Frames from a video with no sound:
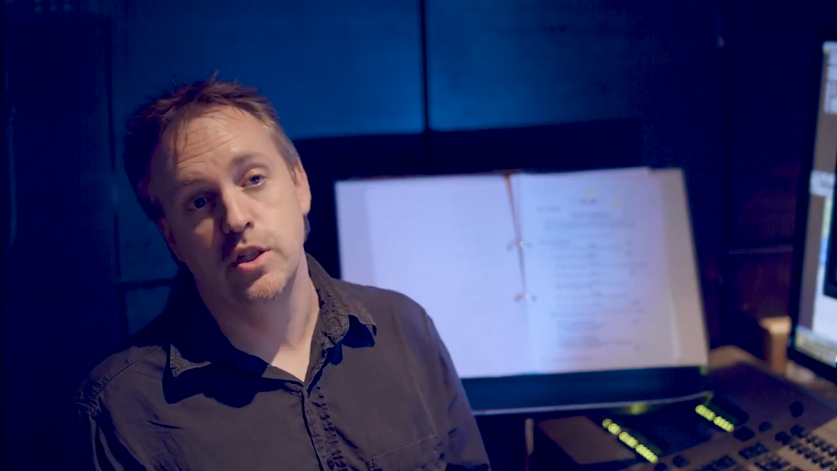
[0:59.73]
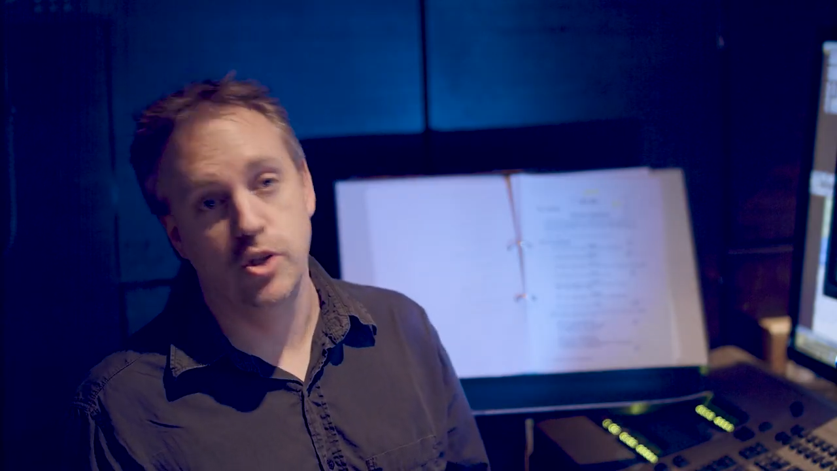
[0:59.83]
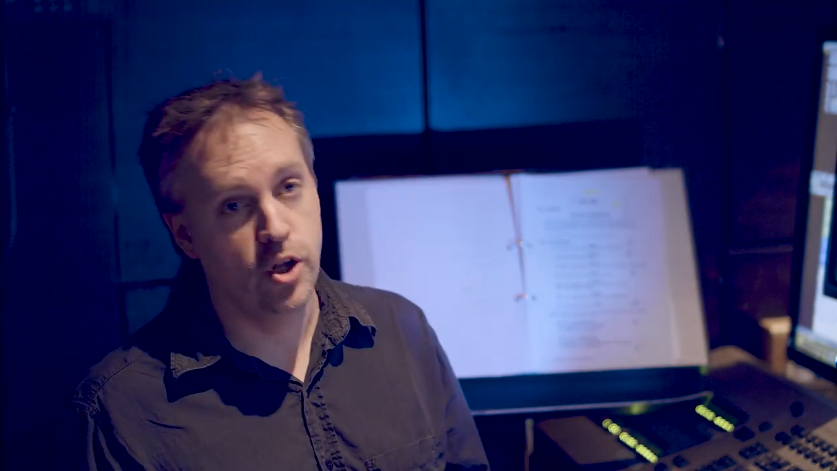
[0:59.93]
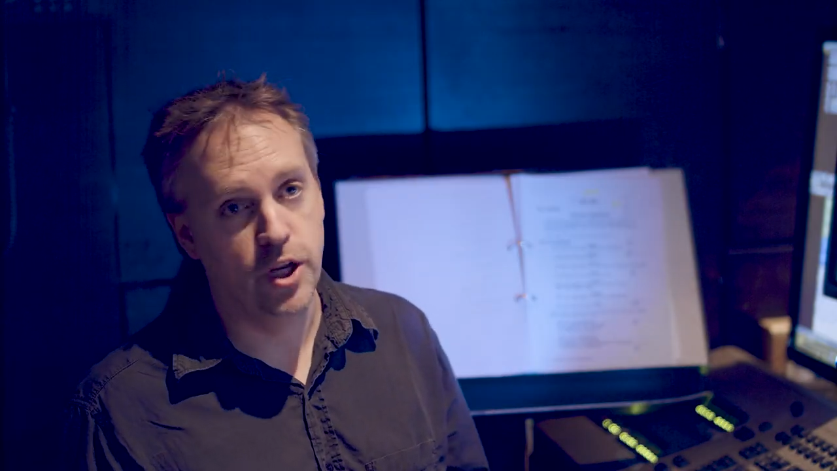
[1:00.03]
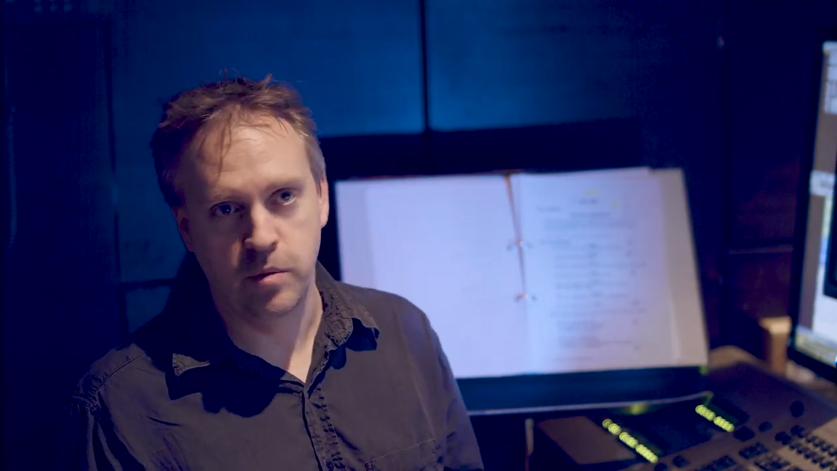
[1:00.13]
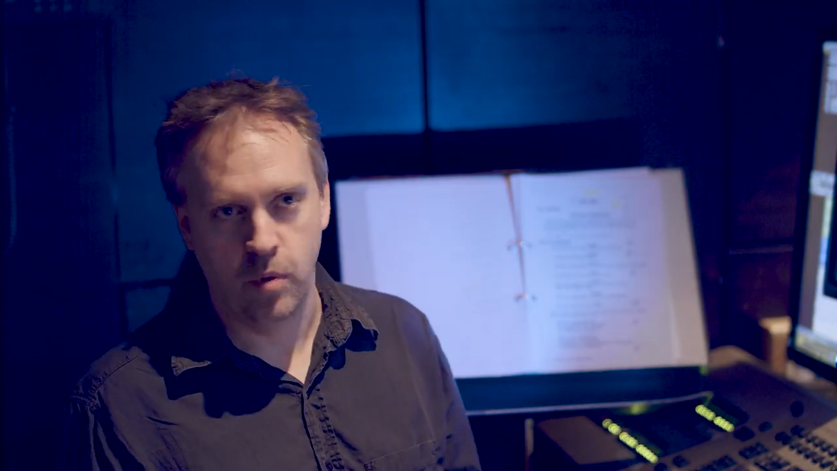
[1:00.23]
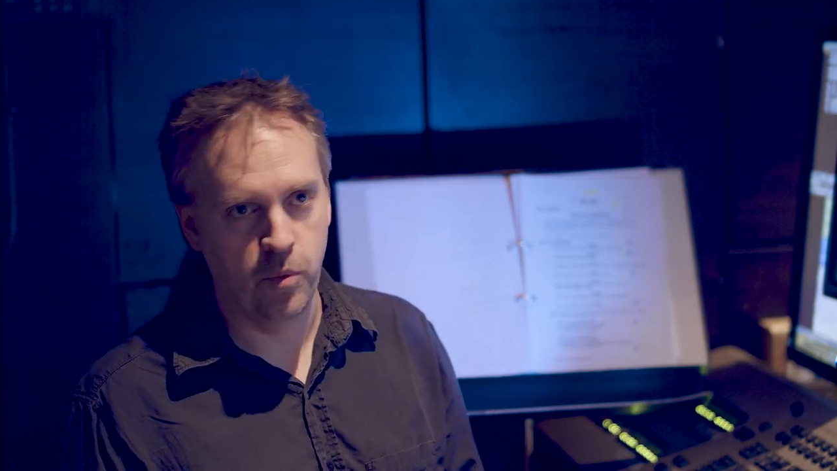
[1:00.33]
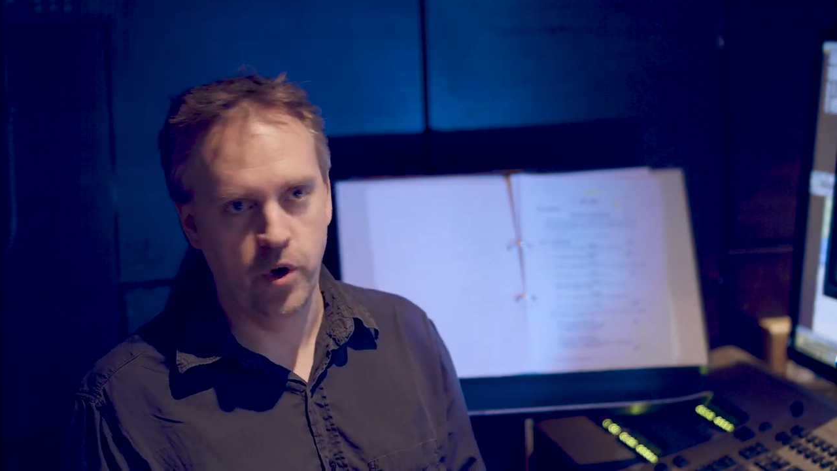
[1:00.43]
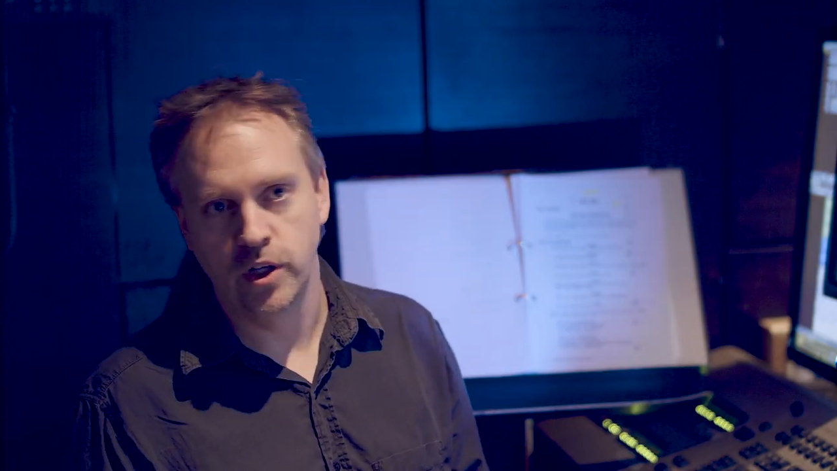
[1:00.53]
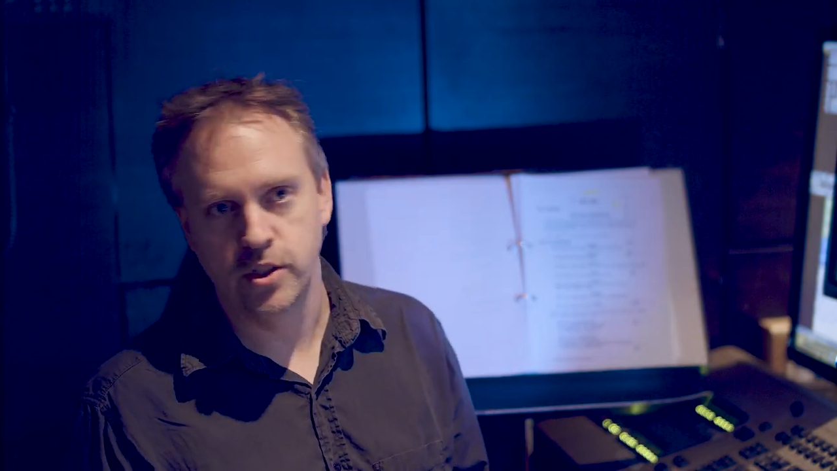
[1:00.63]
learning what
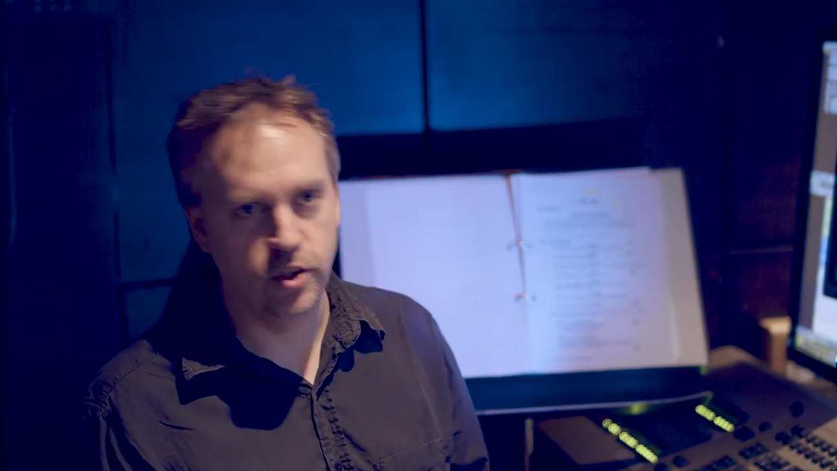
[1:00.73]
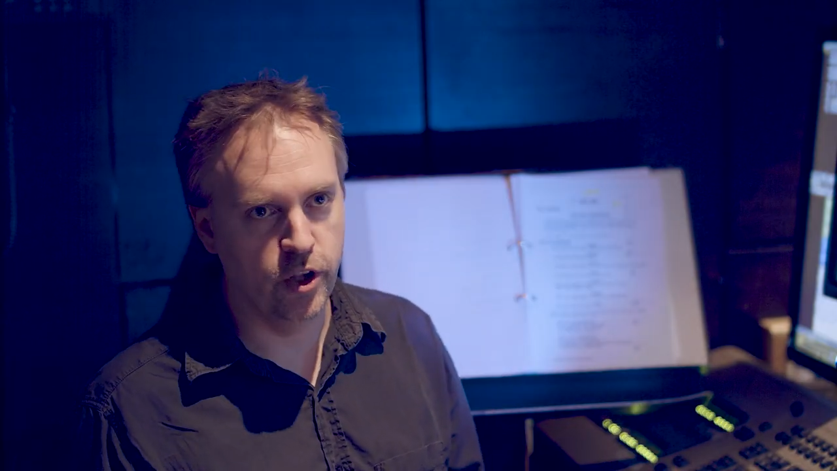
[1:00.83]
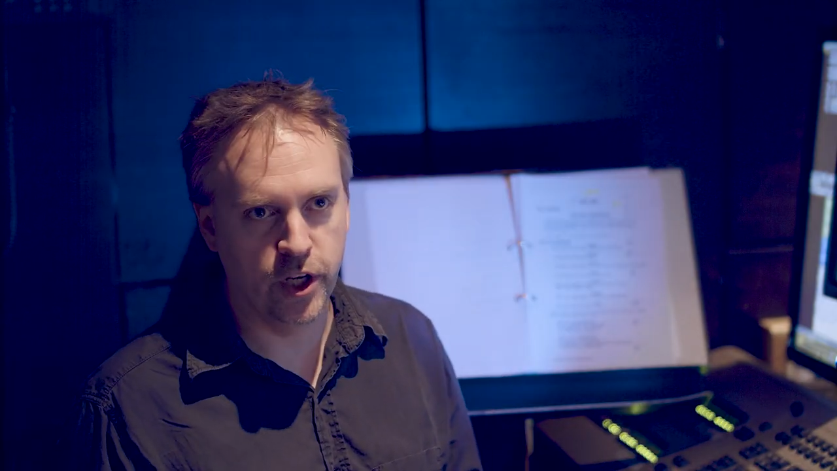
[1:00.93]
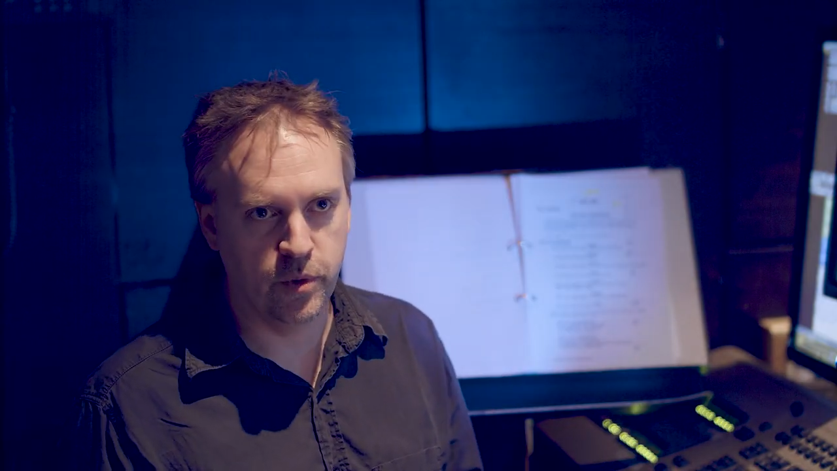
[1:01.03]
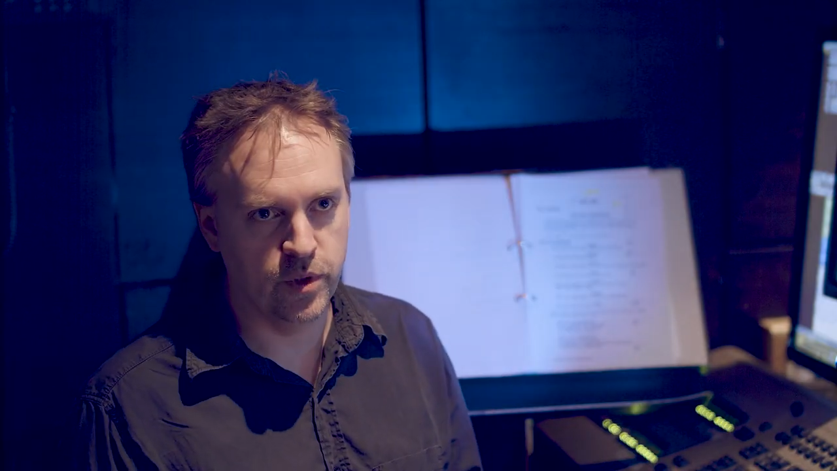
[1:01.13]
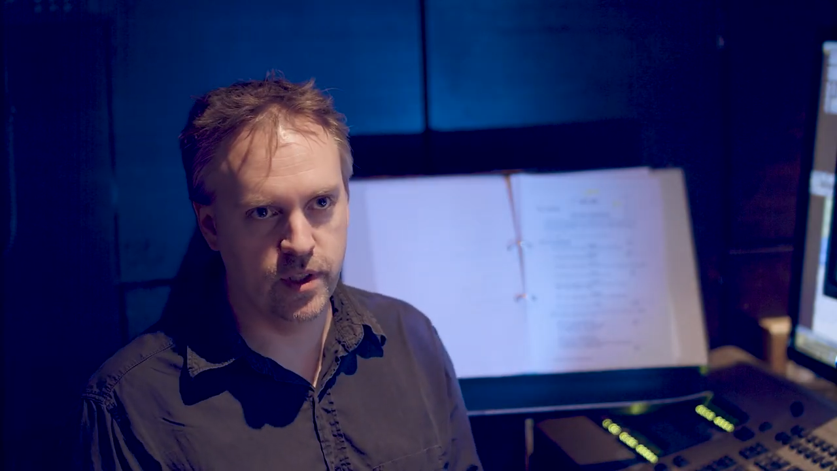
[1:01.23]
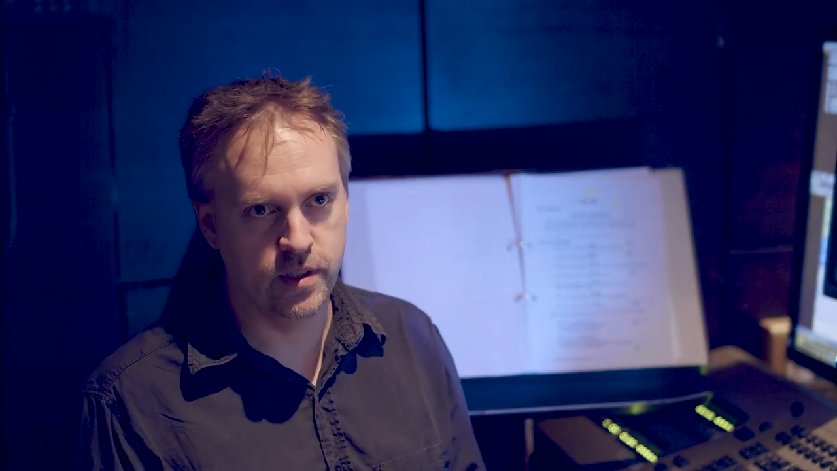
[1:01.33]
works, learning what